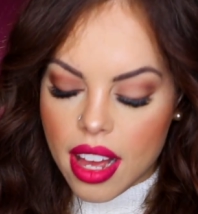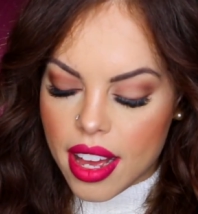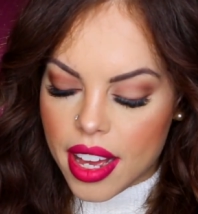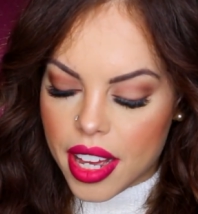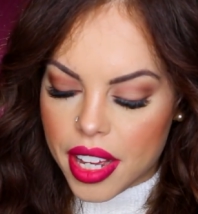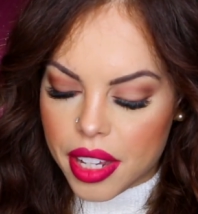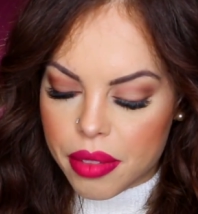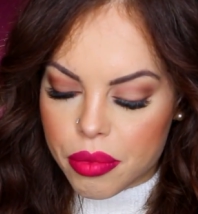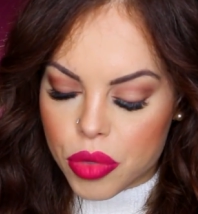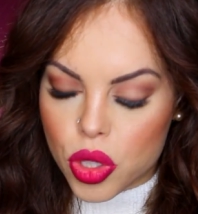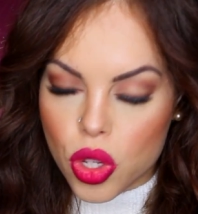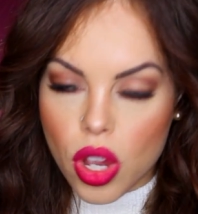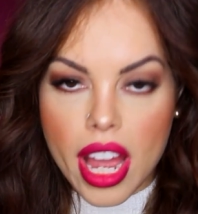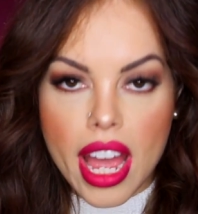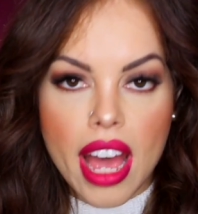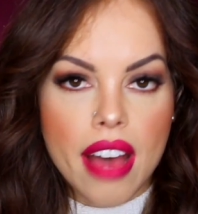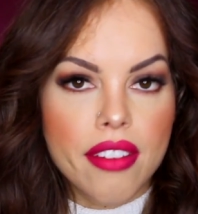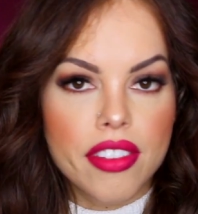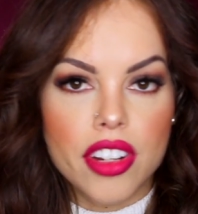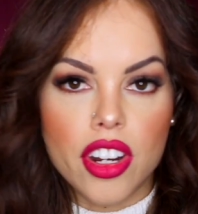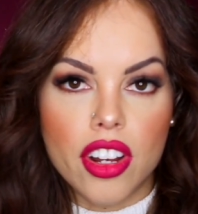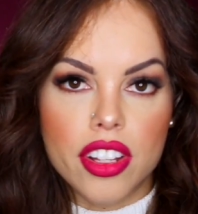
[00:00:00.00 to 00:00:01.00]
So I
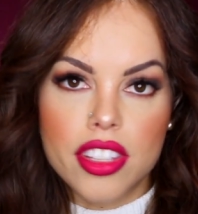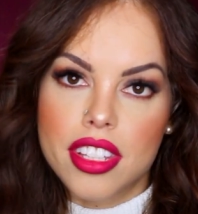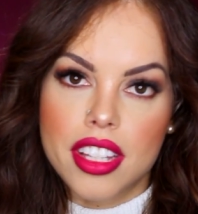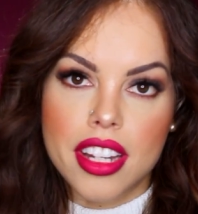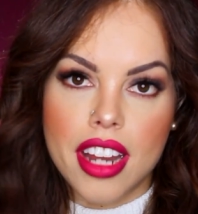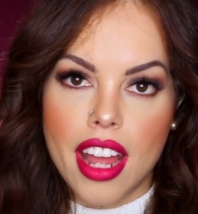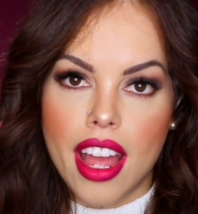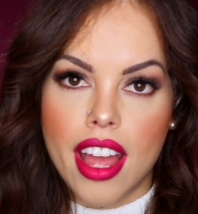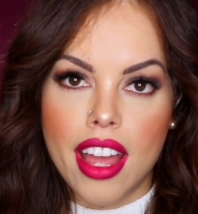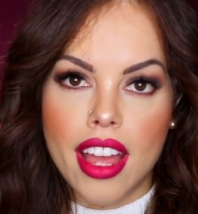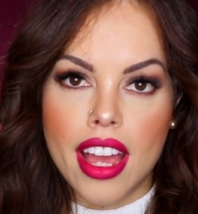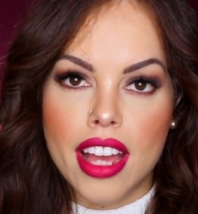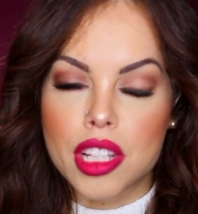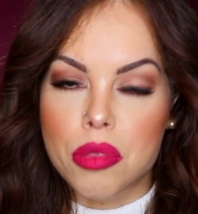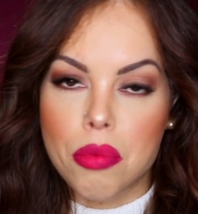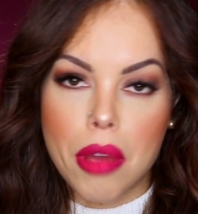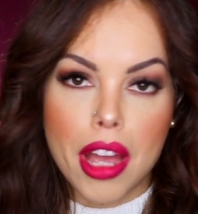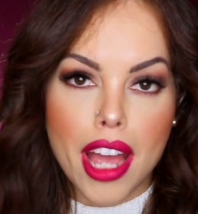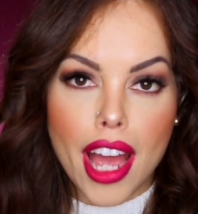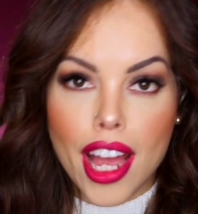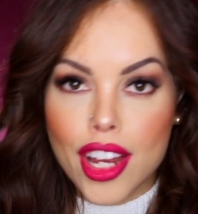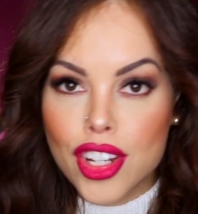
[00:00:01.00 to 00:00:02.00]
have it on today
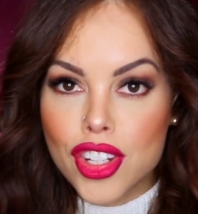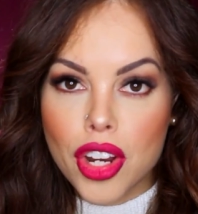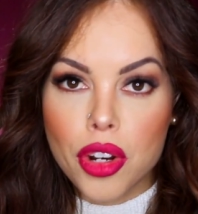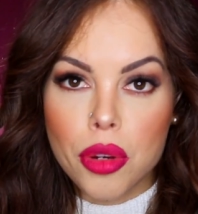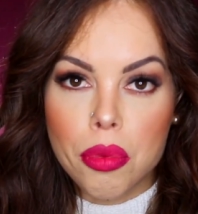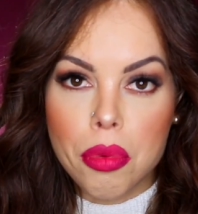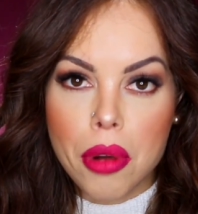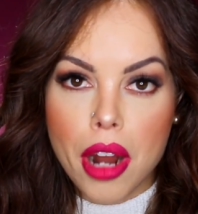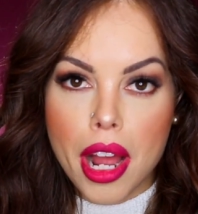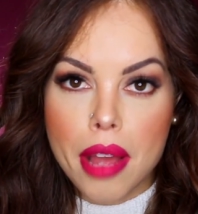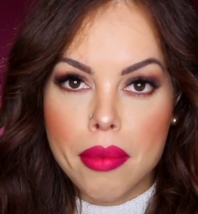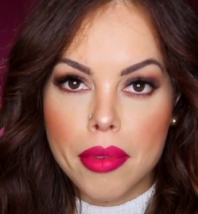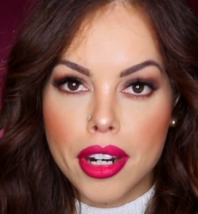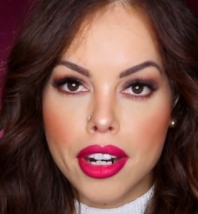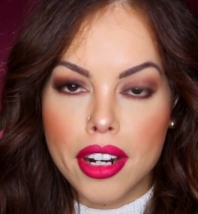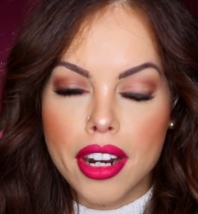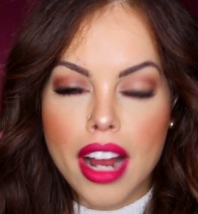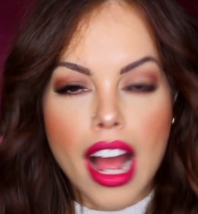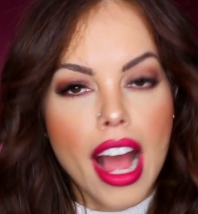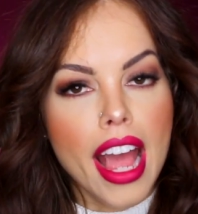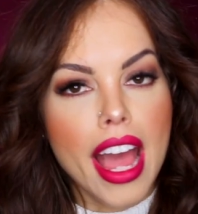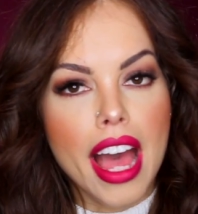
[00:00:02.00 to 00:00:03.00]
as my eyeshadow
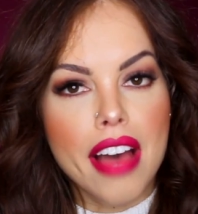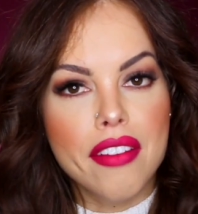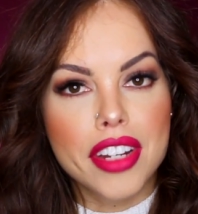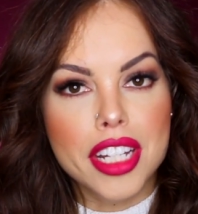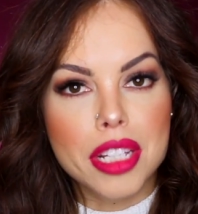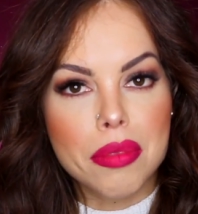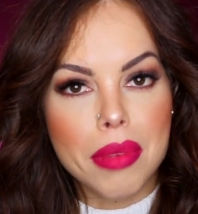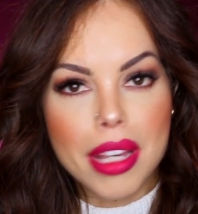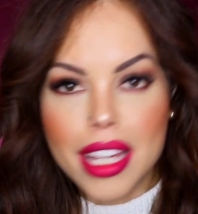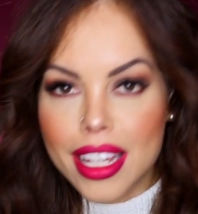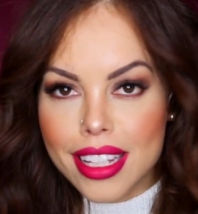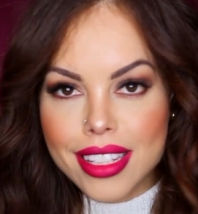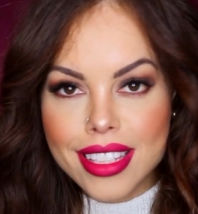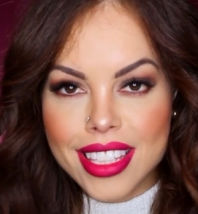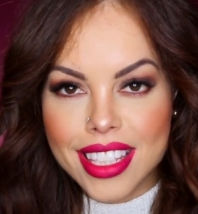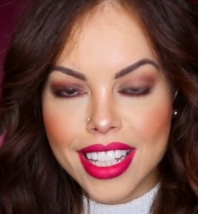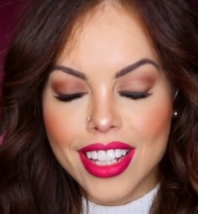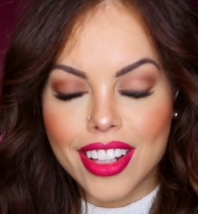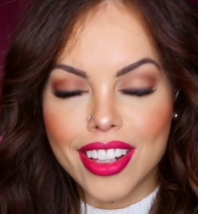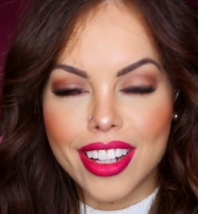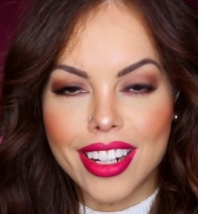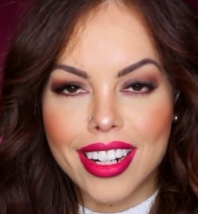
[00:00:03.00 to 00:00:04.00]
primer, I have it as my
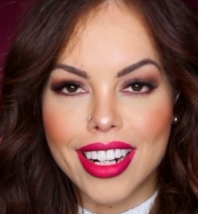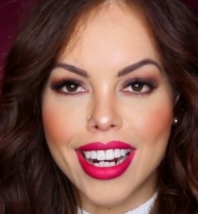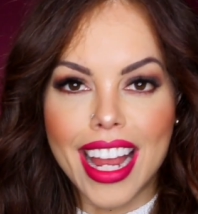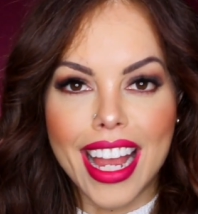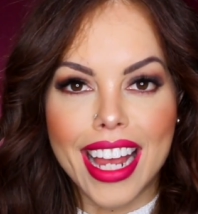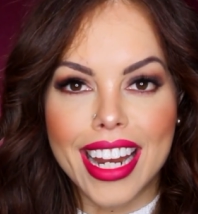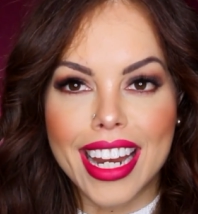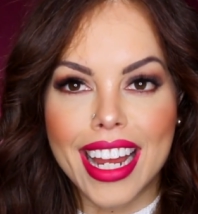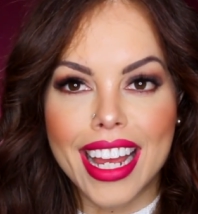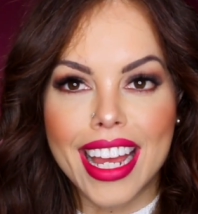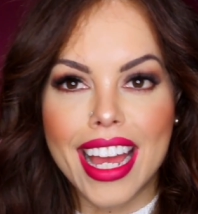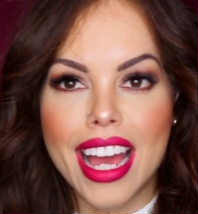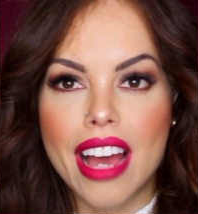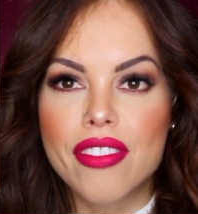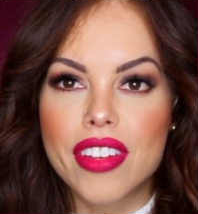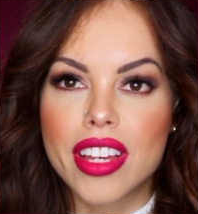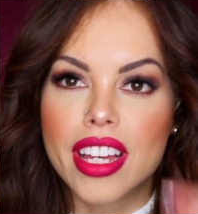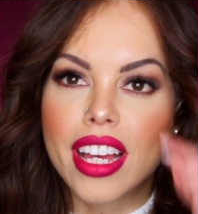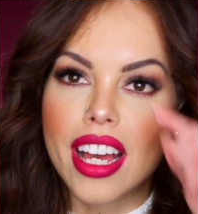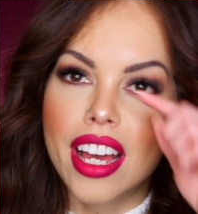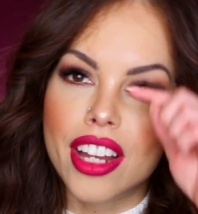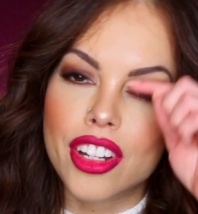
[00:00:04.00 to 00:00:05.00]
concealer, and I
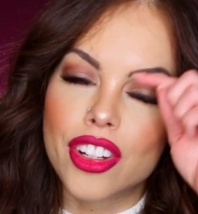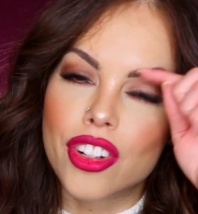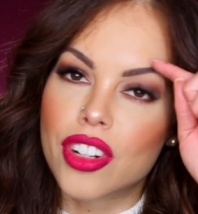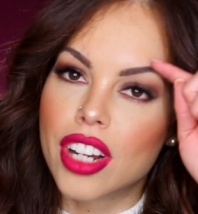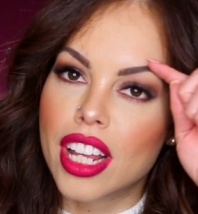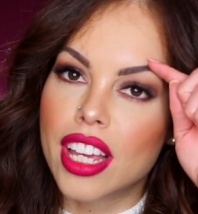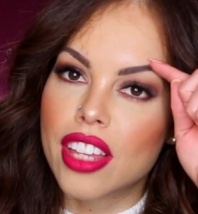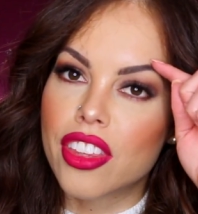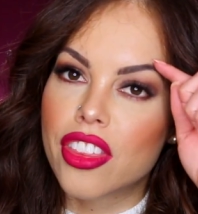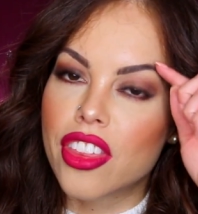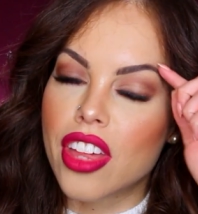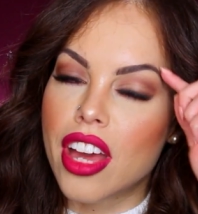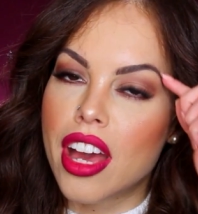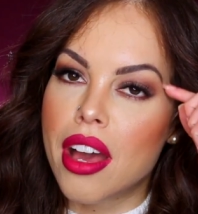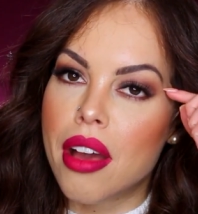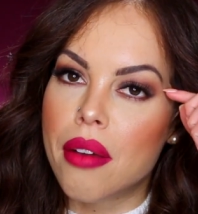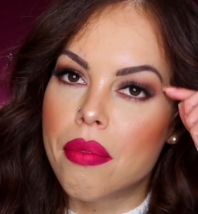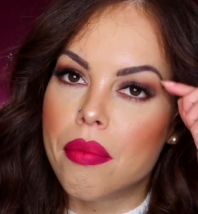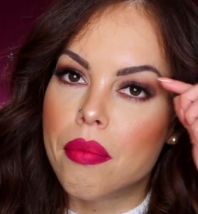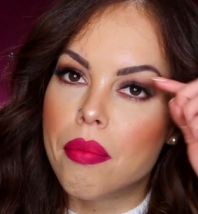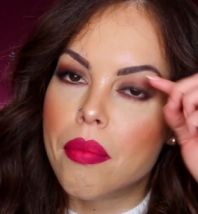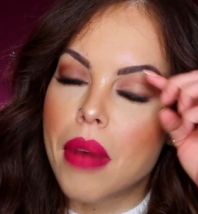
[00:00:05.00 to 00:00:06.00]
have it underneath
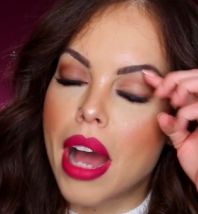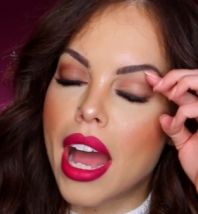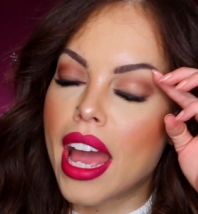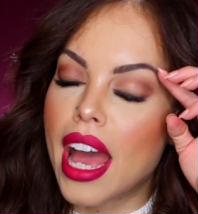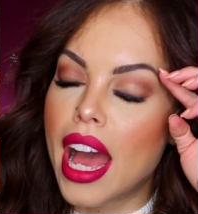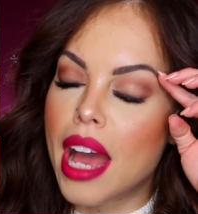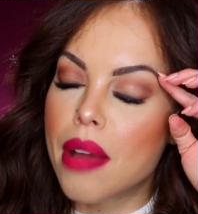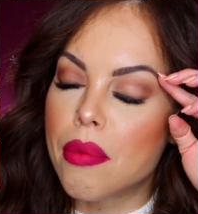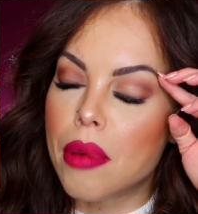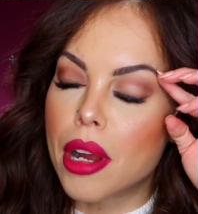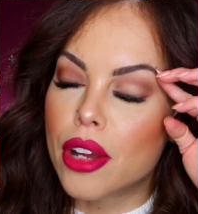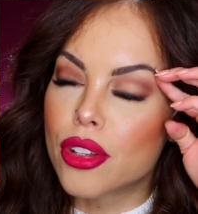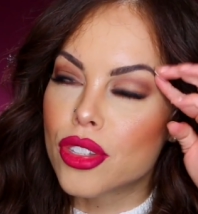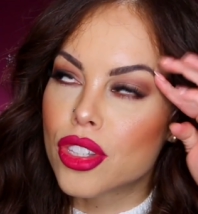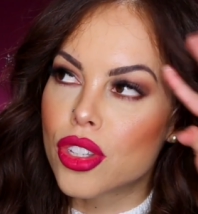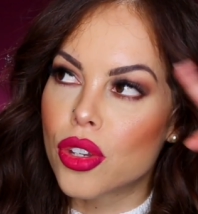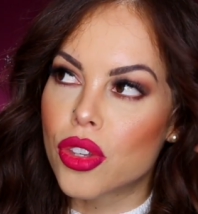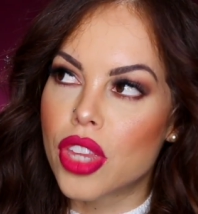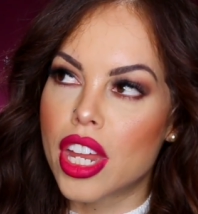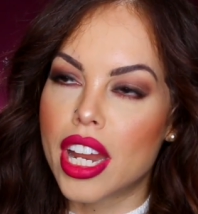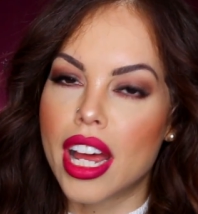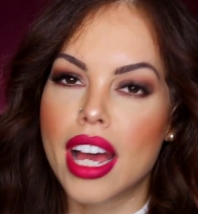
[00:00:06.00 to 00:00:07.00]
my
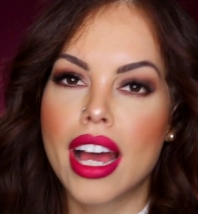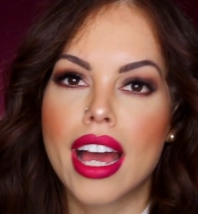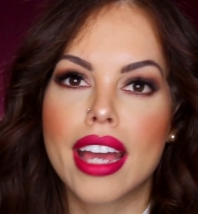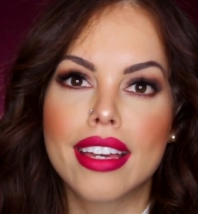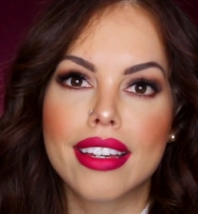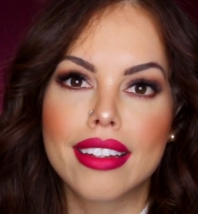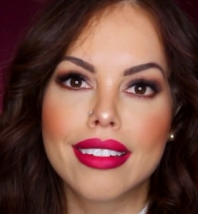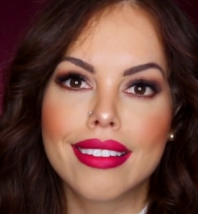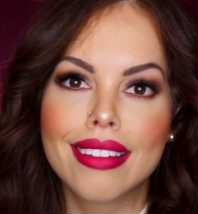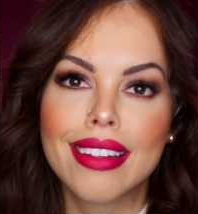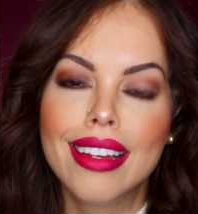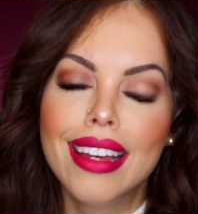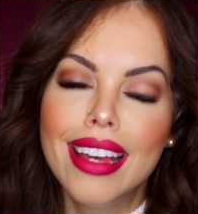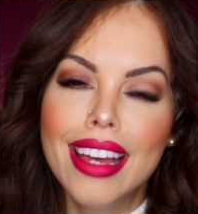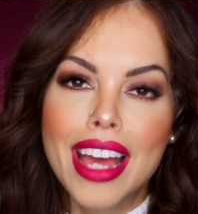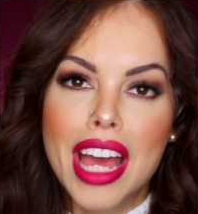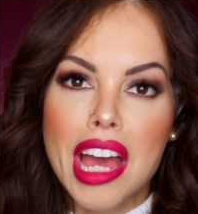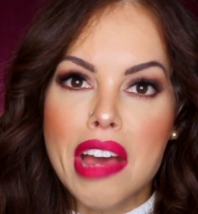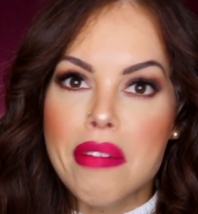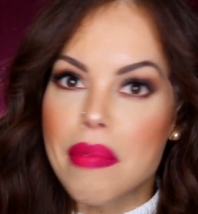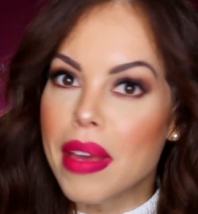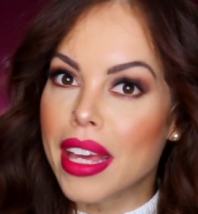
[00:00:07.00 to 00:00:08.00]
eyebrows so that I can
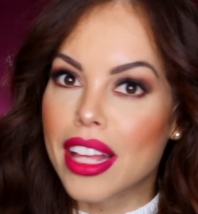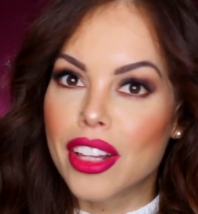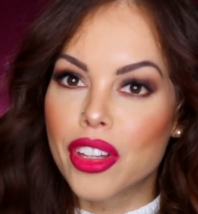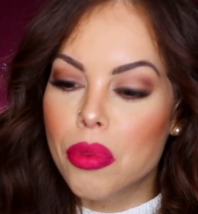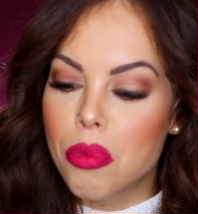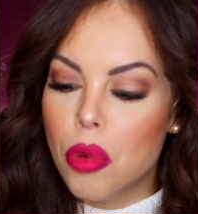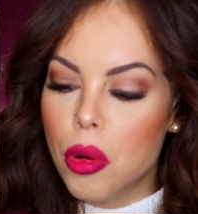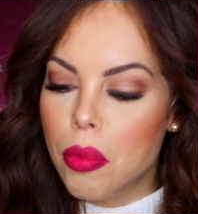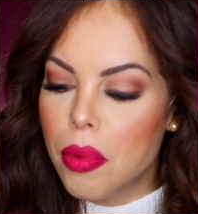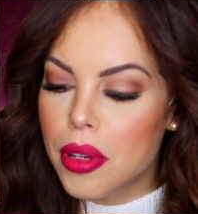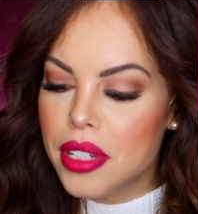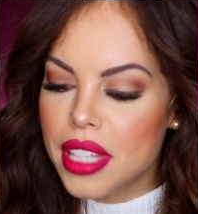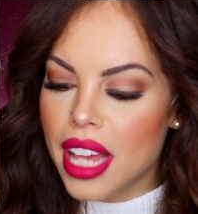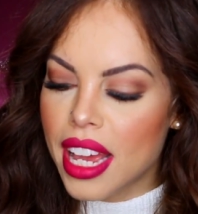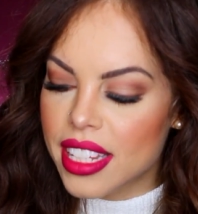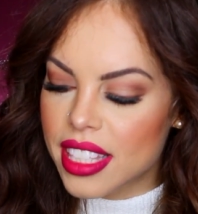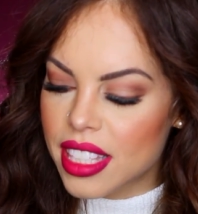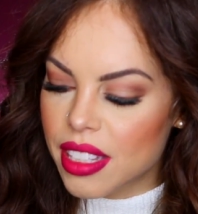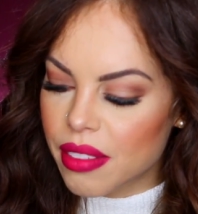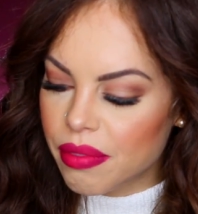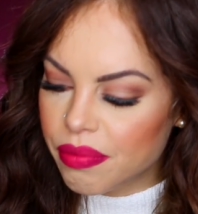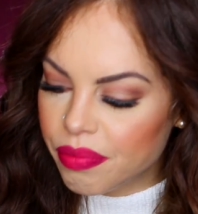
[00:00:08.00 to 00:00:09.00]
make it look more
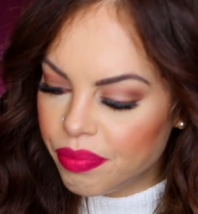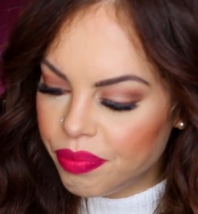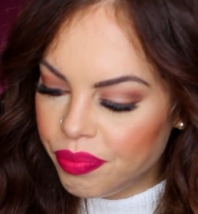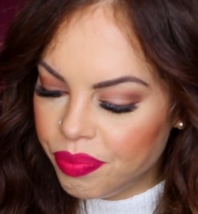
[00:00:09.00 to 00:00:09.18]
precise.